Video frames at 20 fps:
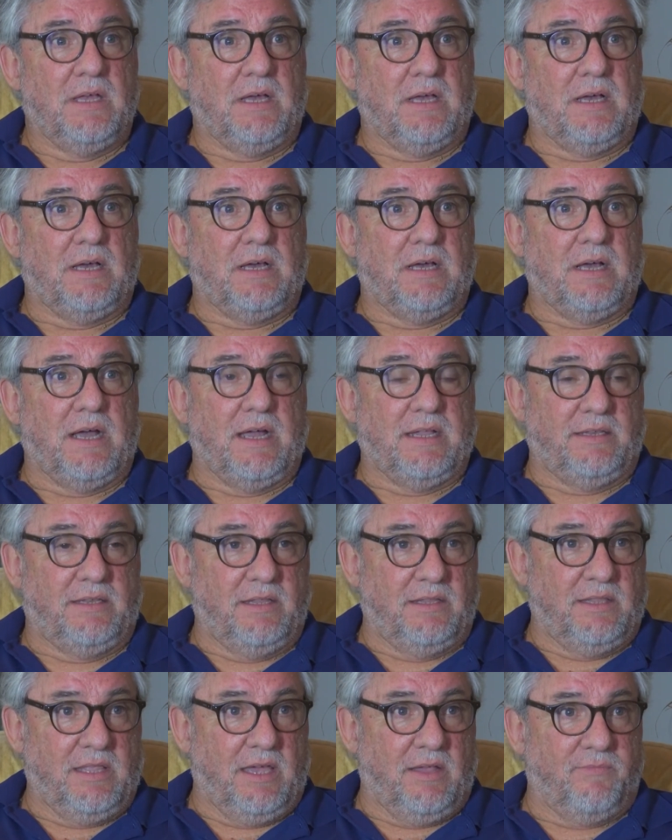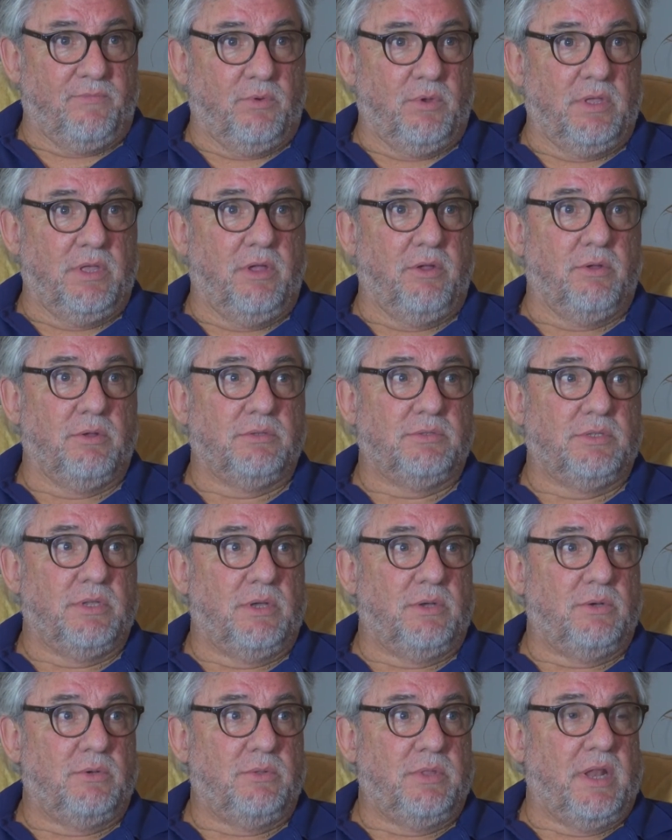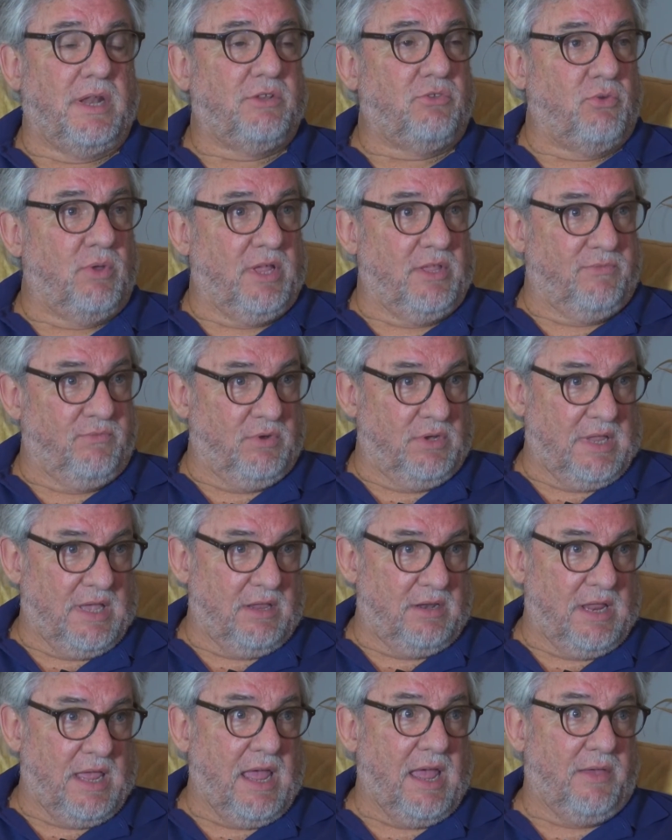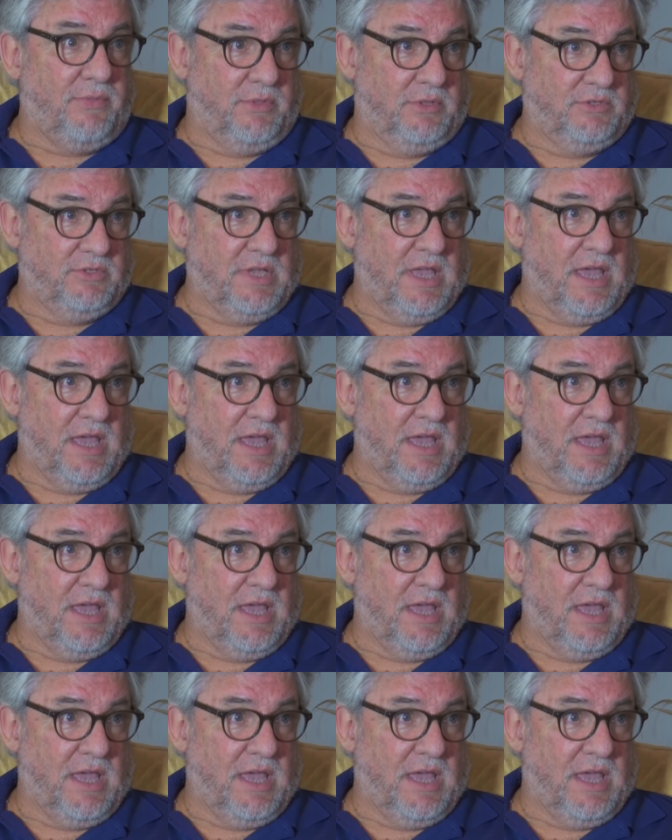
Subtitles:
I did that for a year or so, and then I transferred down to Athens